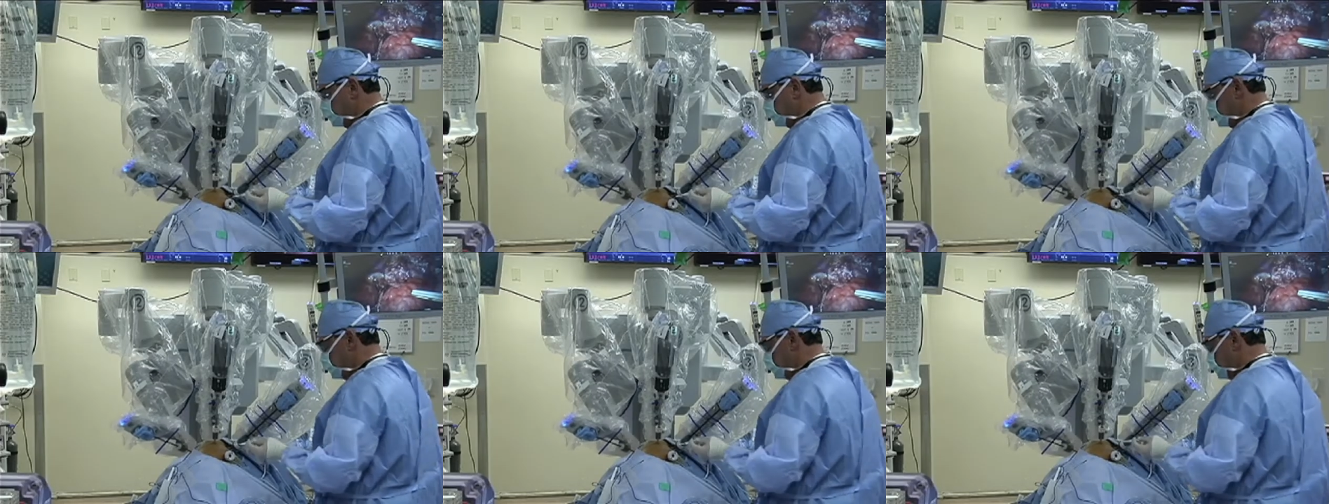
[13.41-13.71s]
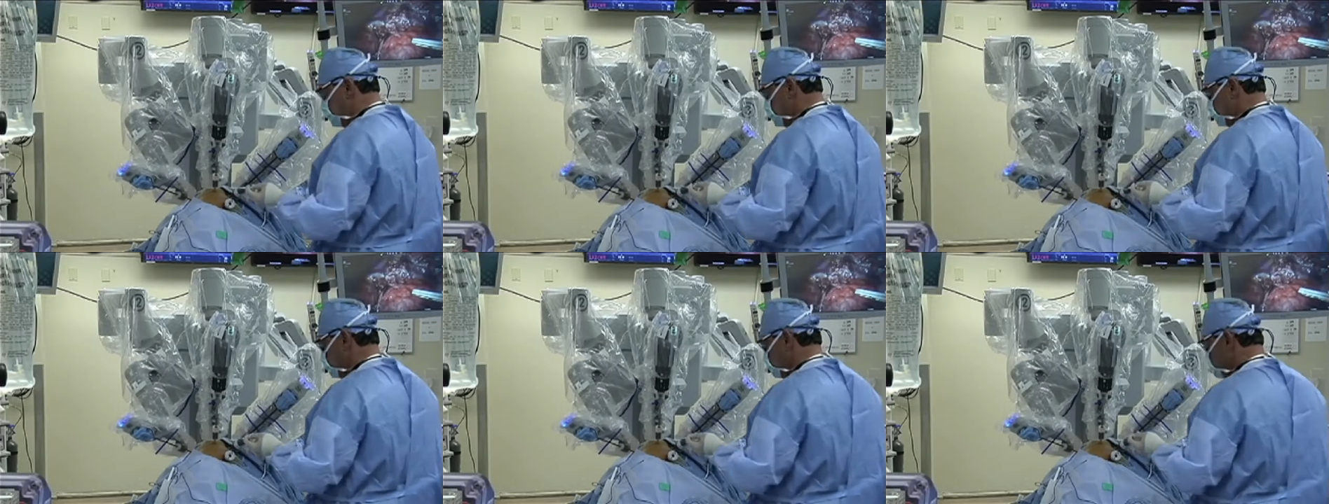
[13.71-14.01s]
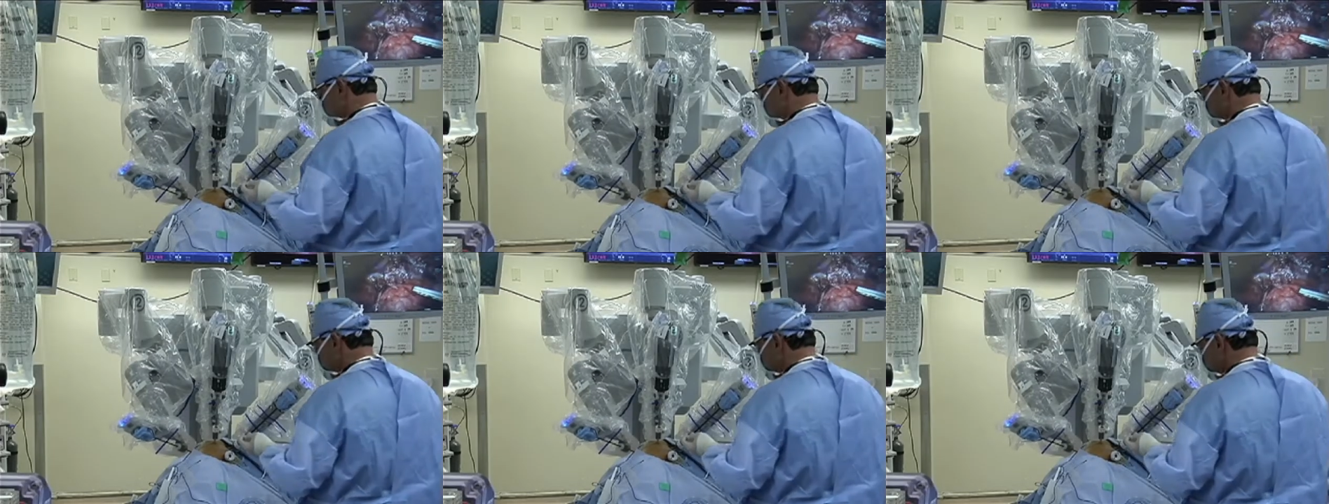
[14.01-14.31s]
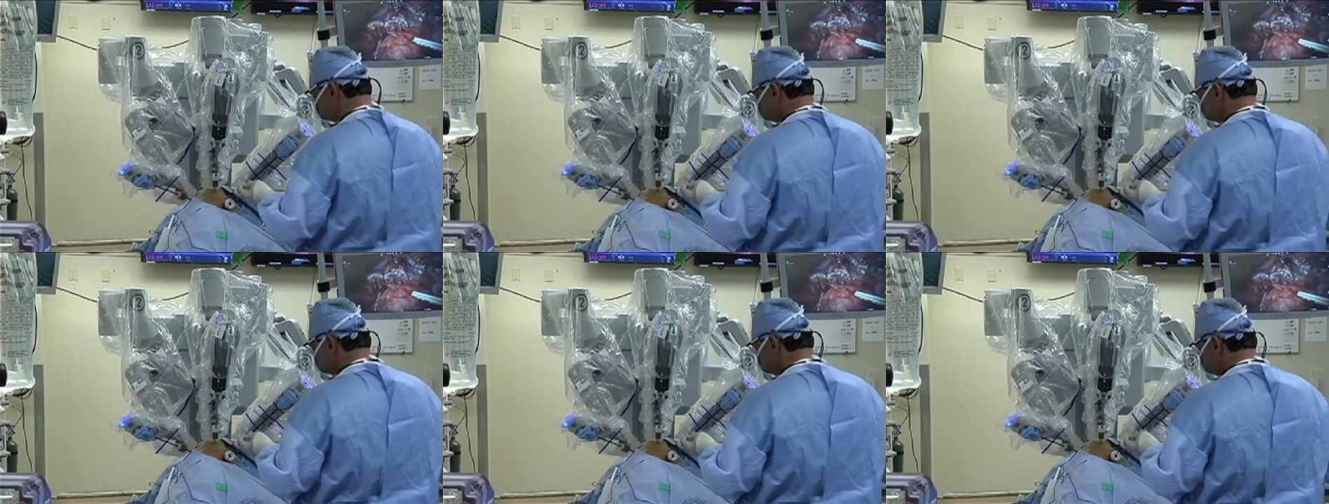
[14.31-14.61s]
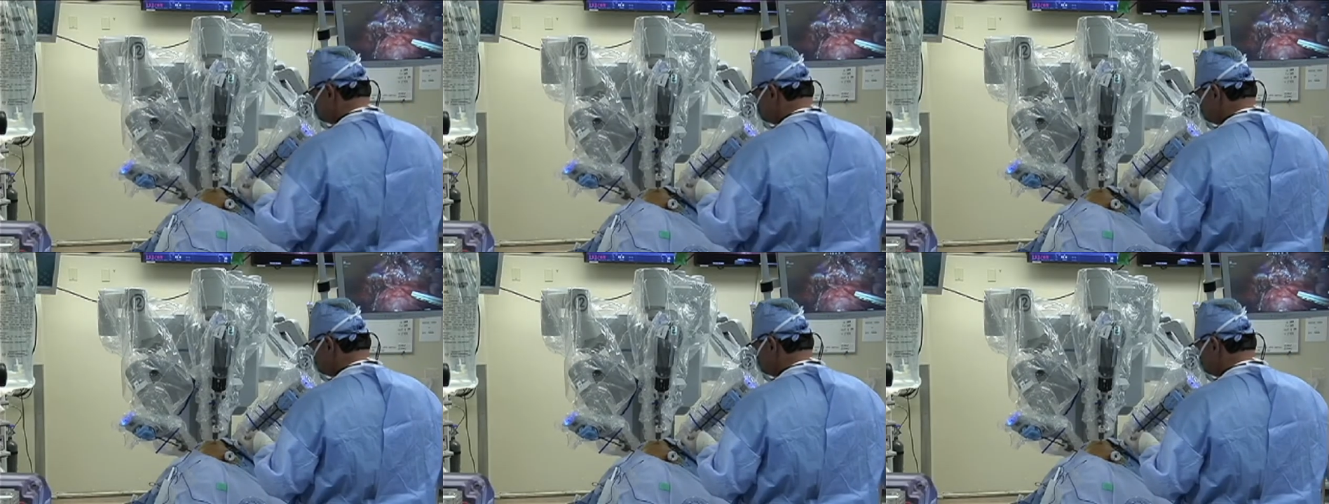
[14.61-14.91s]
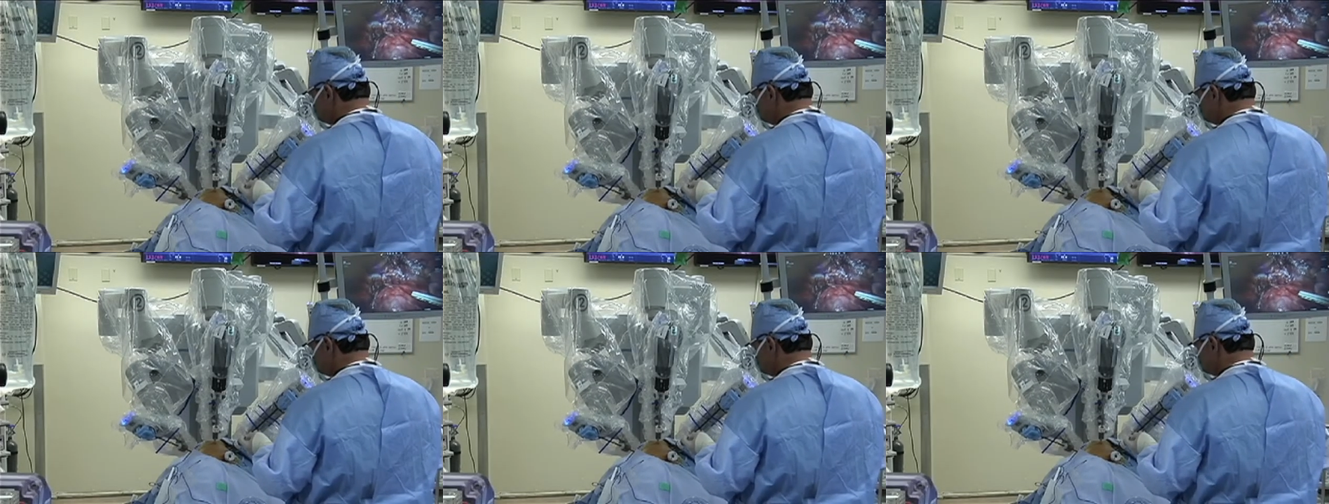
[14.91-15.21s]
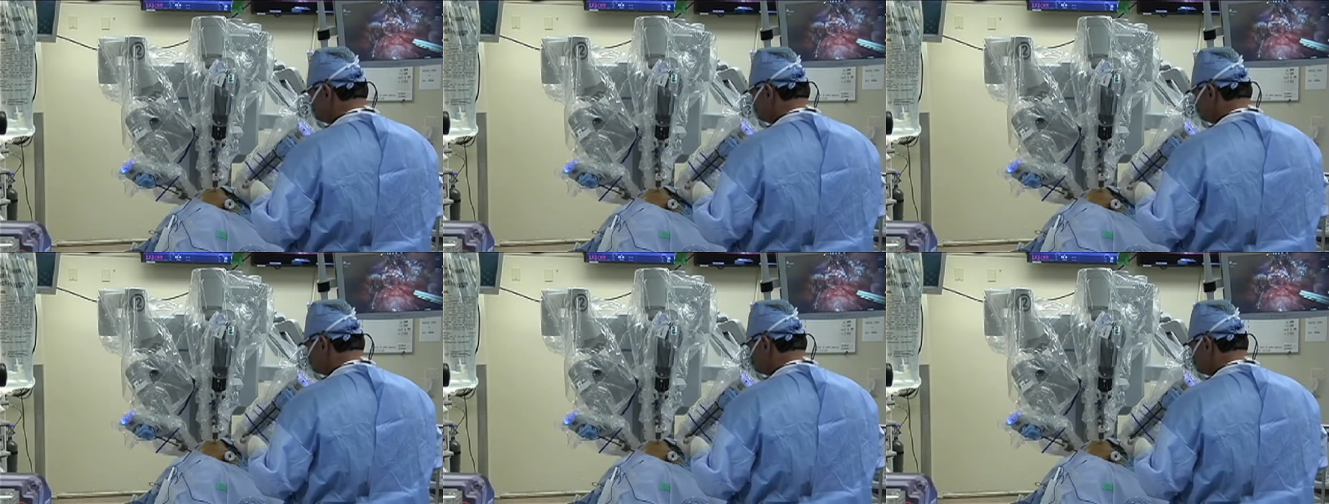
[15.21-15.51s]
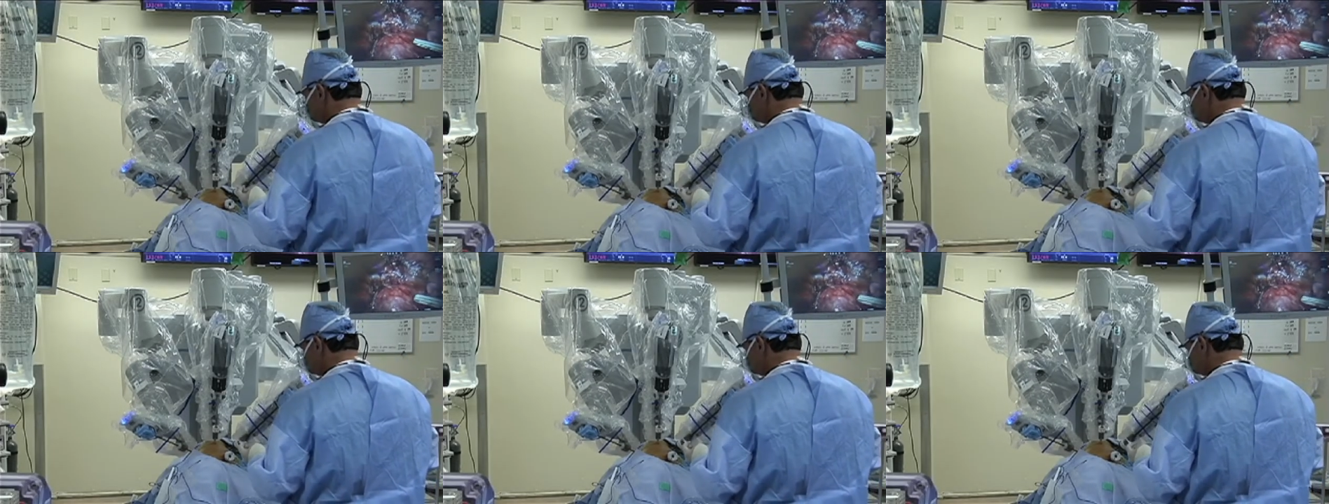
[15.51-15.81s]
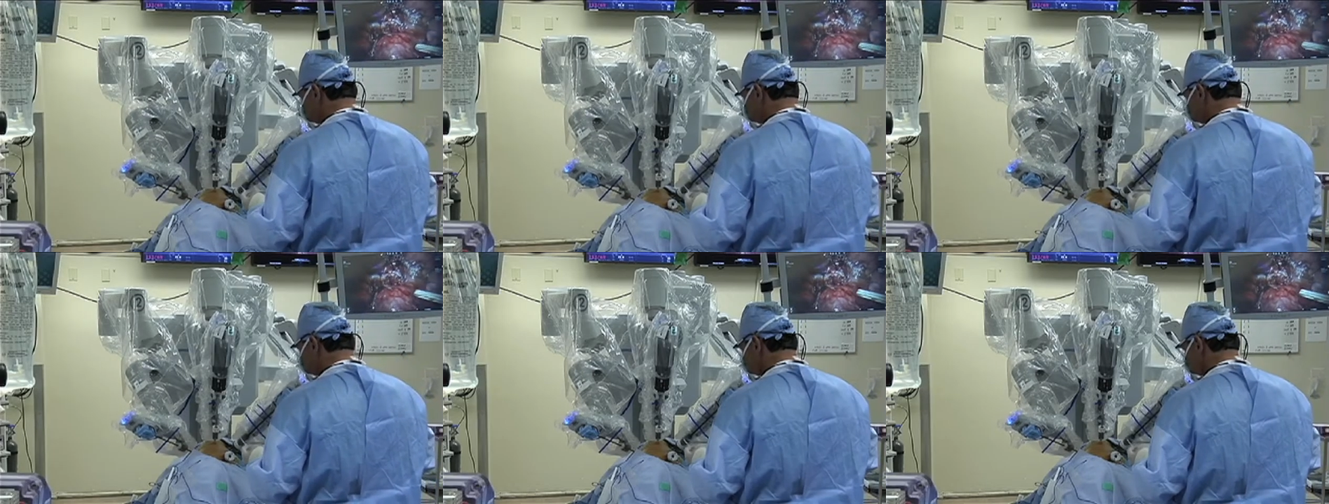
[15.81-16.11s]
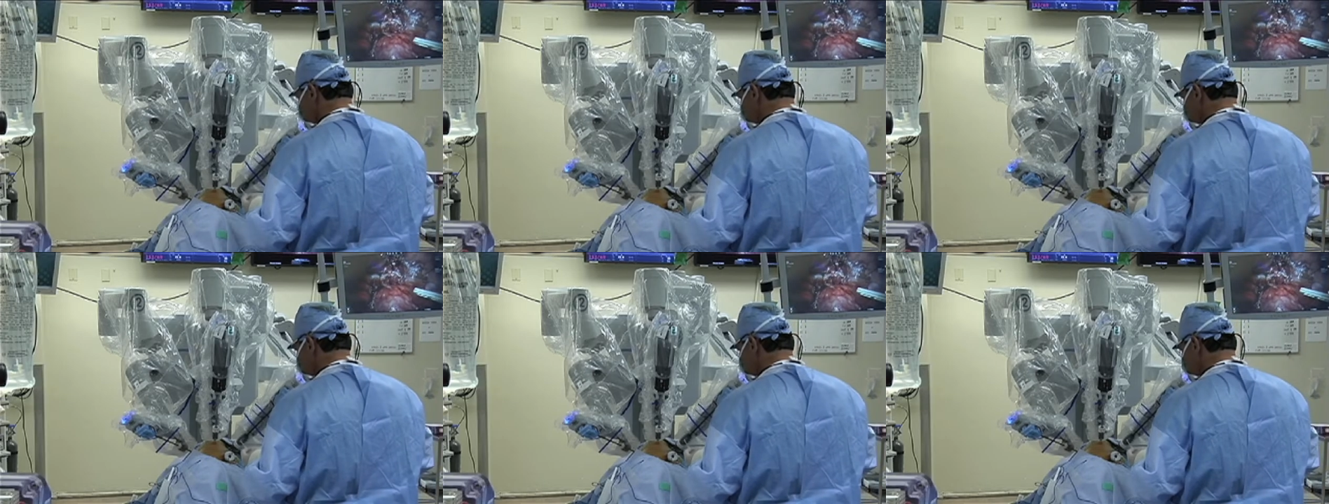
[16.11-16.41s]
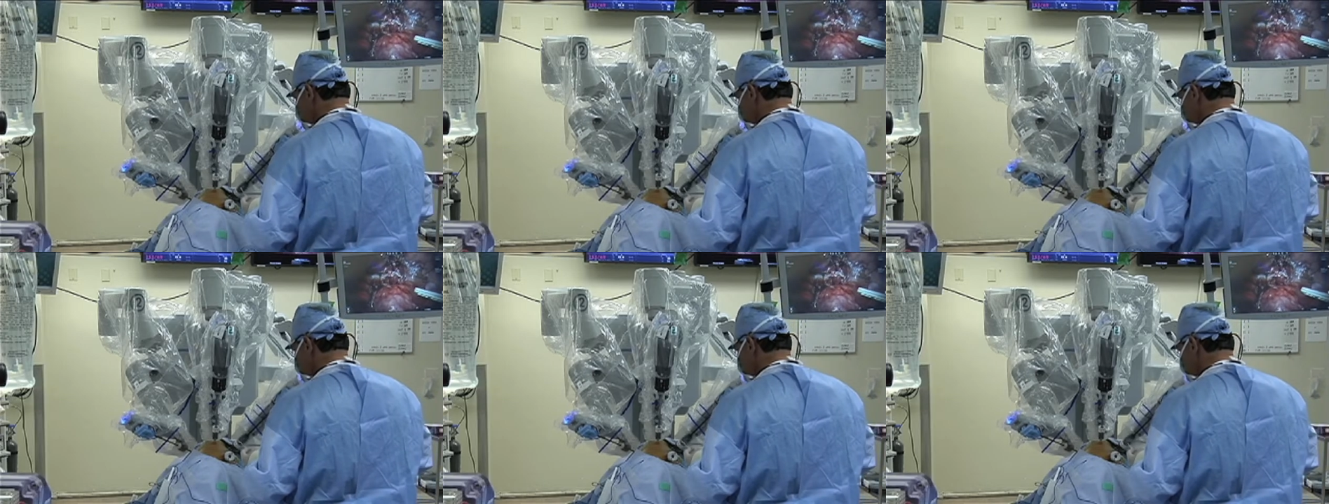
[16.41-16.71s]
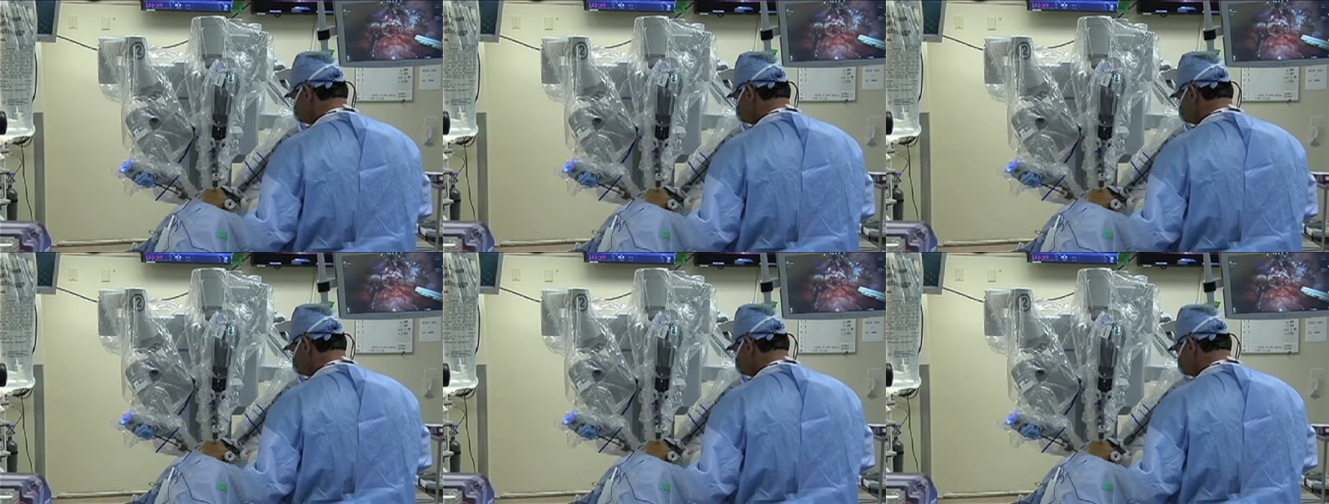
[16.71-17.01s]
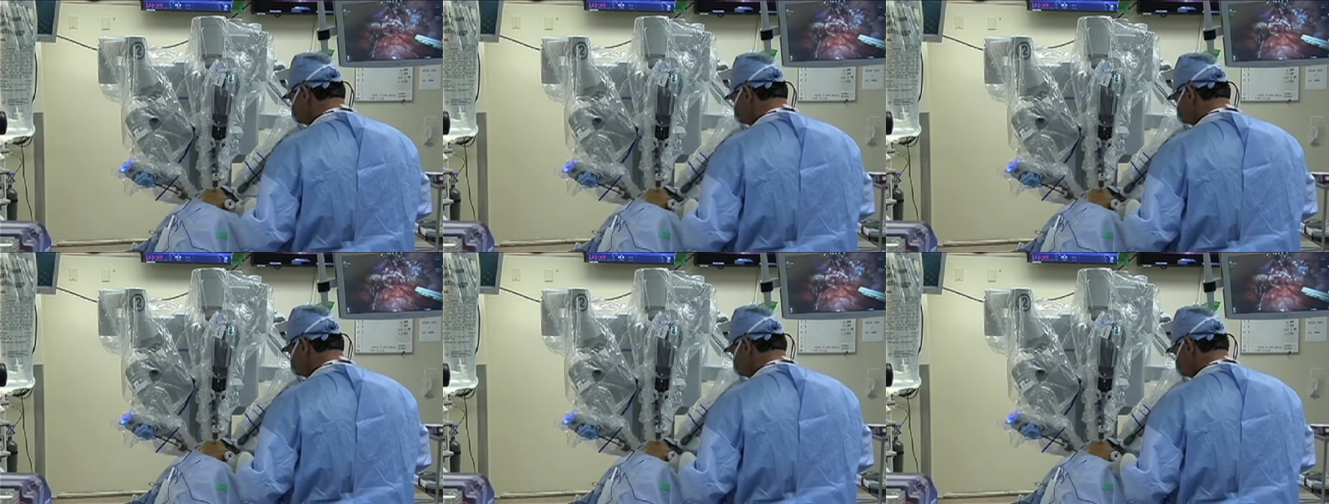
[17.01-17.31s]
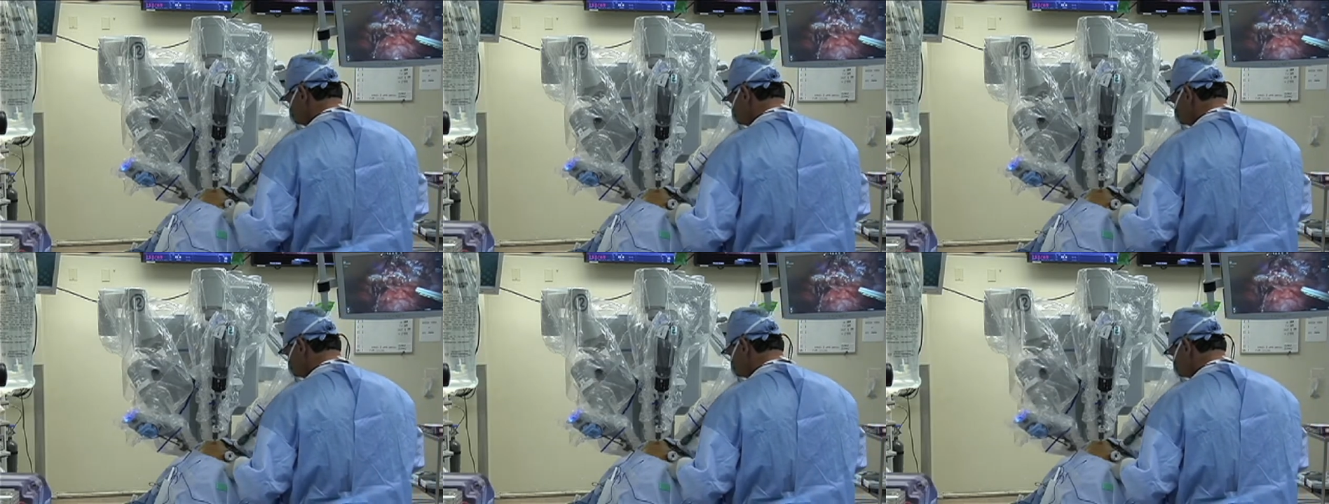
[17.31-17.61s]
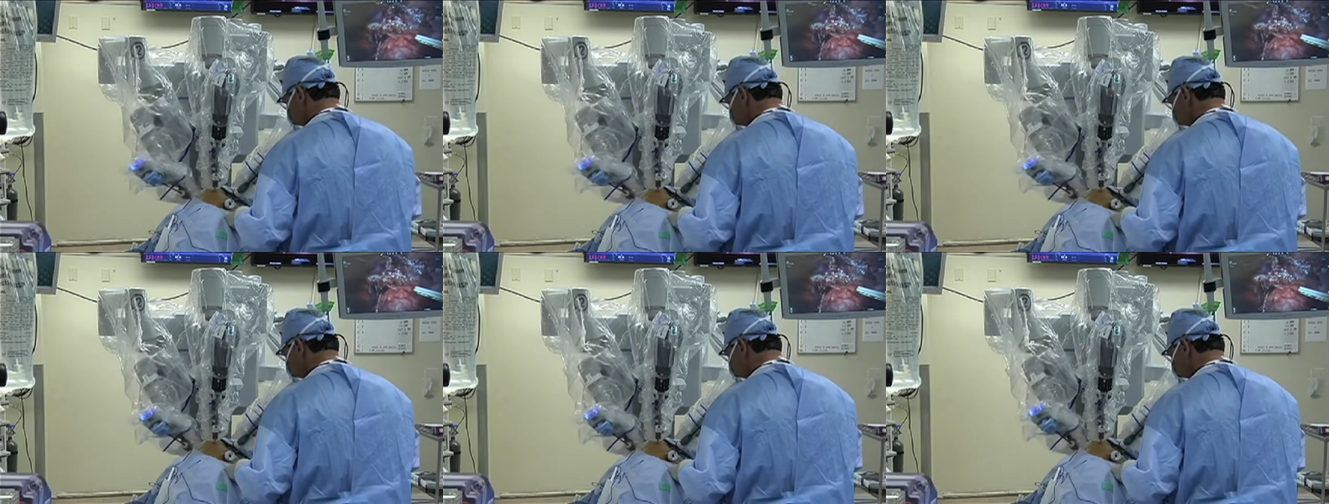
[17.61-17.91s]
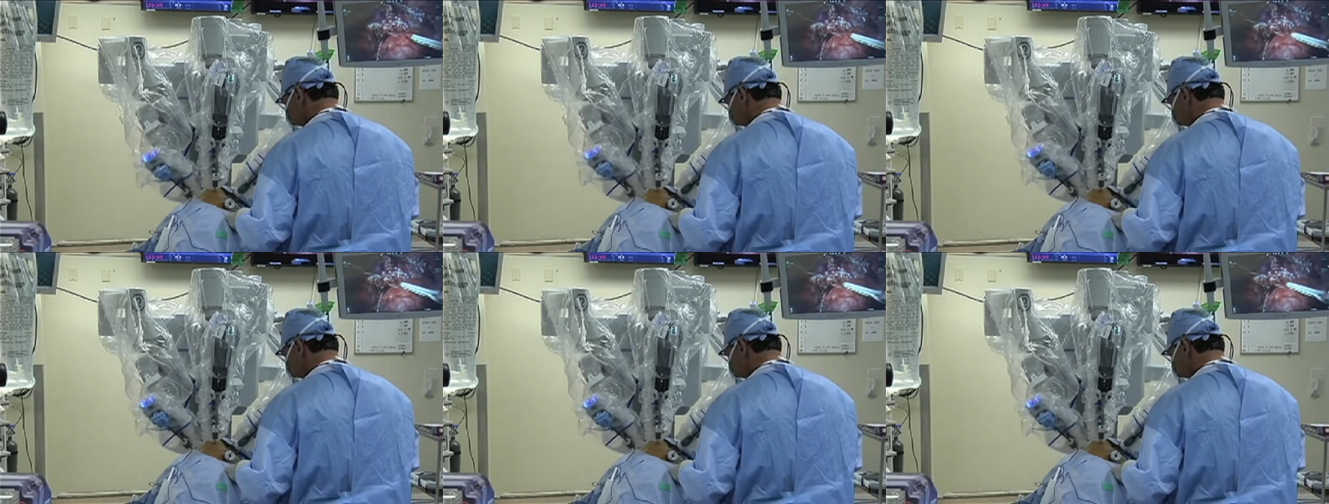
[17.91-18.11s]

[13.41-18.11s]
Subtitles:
(no speaker visible)